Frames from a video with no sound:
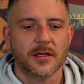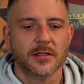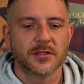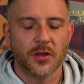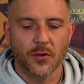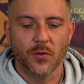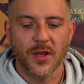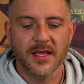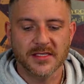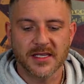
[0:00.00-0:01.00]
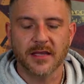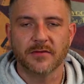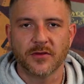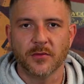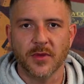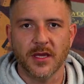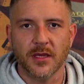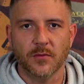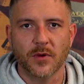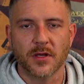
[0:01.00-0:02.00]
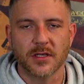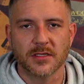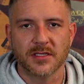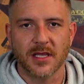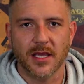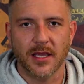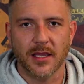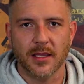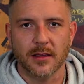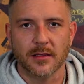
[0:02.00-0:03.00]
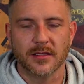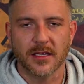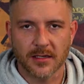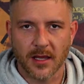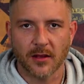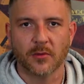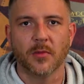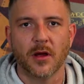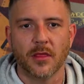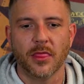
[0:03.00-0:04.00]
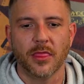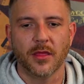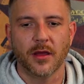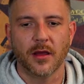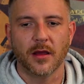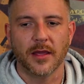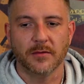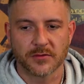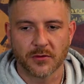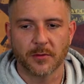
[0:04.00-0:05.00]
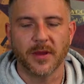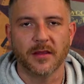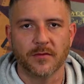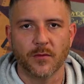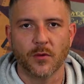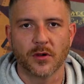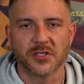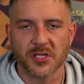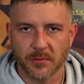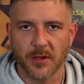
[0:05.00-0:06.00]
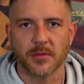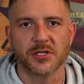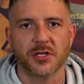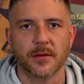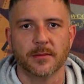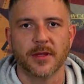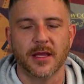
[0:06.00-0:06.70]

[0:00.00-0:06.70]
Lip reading: So his gift to me was a $10 a month, he was going to pay for gym membership.